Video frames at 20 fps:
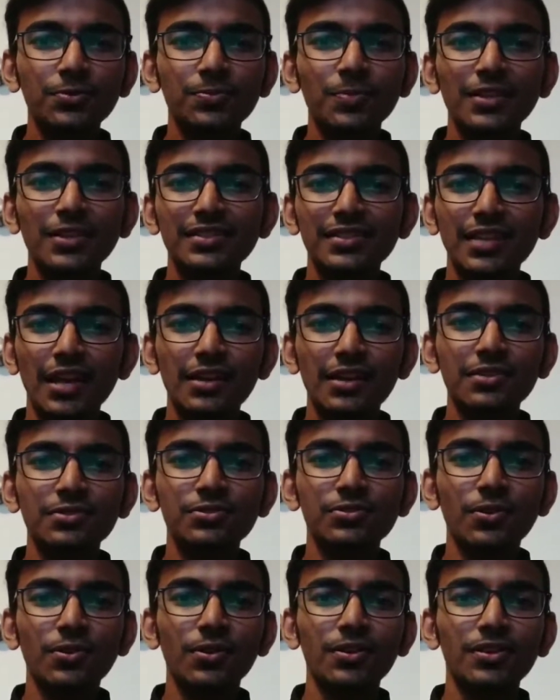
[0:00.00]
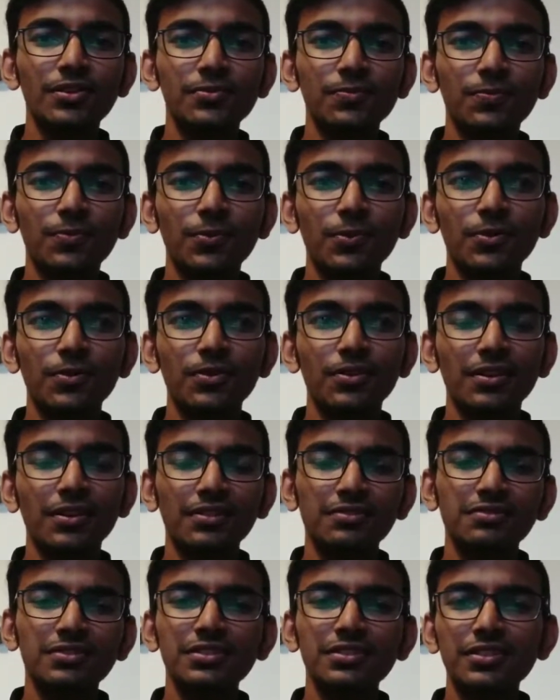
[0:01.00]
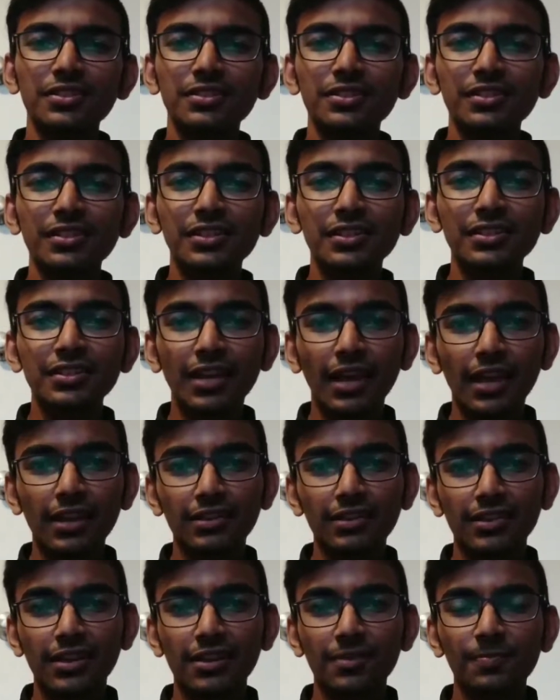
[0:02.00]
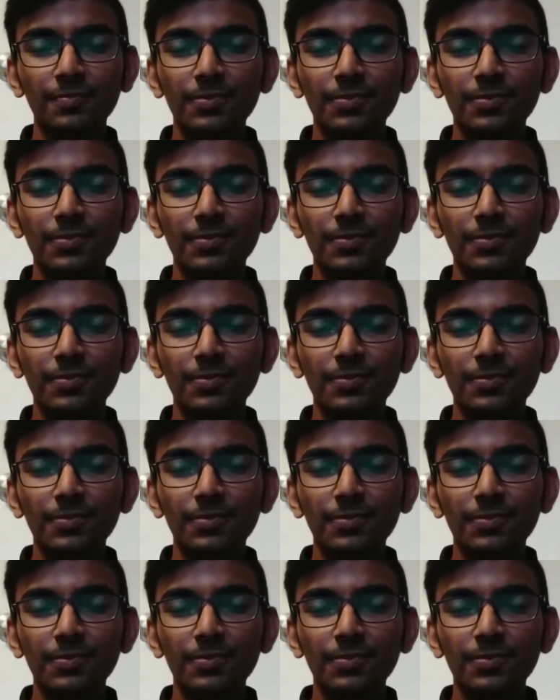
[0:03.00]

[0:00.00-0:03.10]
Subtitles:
my second choice for studying in Canada.